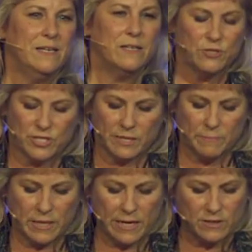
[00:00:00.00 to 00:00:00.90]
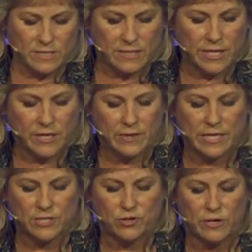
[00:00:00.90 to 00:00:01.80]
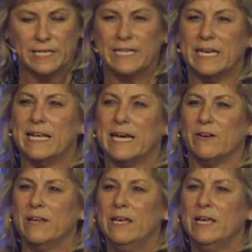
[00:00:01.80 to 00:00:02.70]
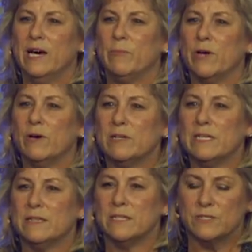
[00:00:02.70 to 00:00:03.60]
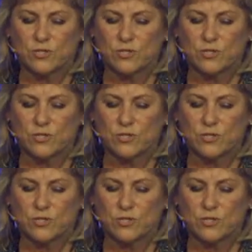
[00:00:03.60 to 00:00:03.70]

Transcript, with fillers: There's something else there that he's trying to get at, and we all need this